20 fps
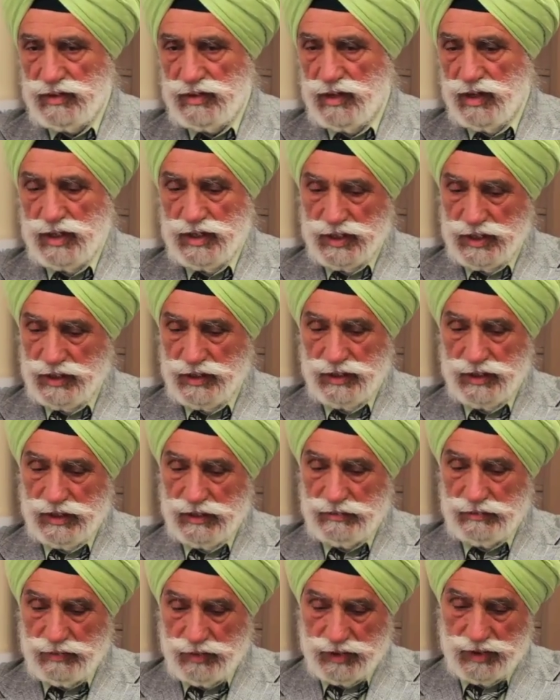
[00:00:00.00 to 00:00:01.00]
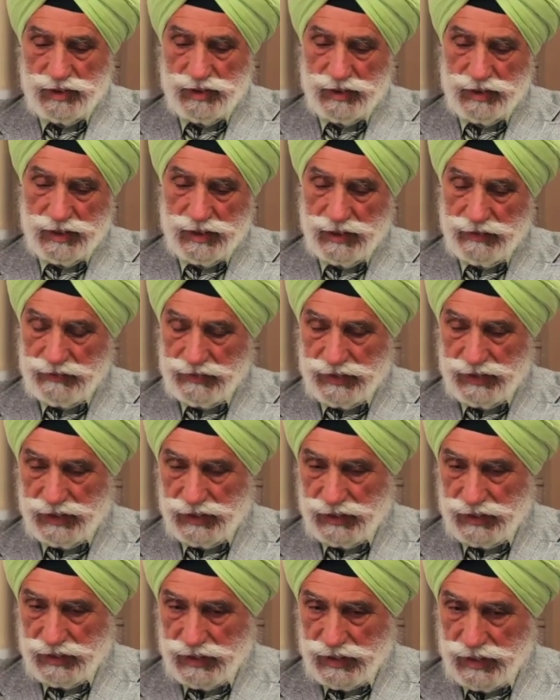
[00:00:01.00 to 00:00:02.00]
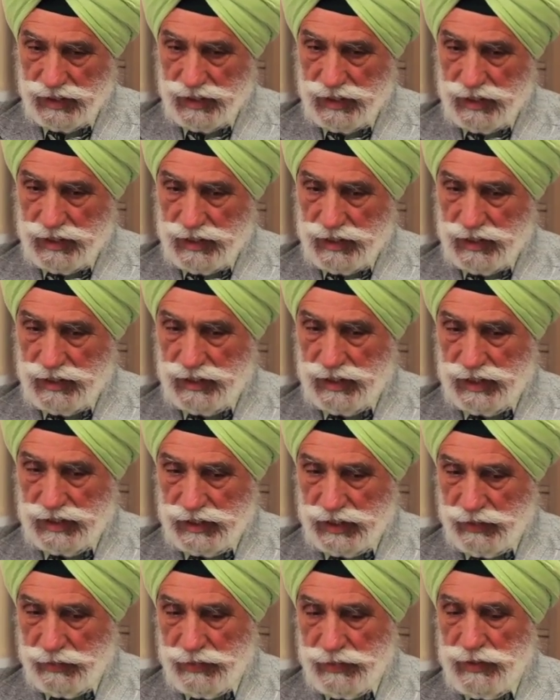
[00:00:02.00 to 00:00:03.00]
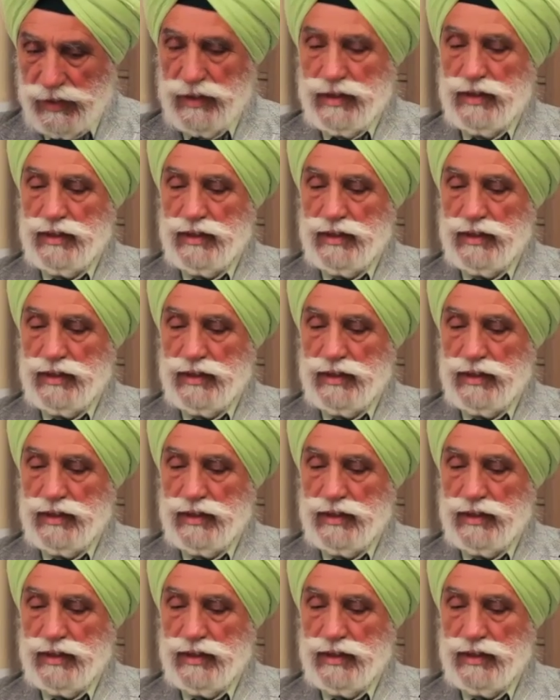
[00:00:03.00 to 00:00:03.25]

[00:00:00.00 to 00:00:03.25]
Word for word: tortured and butchered and everything in that scheme.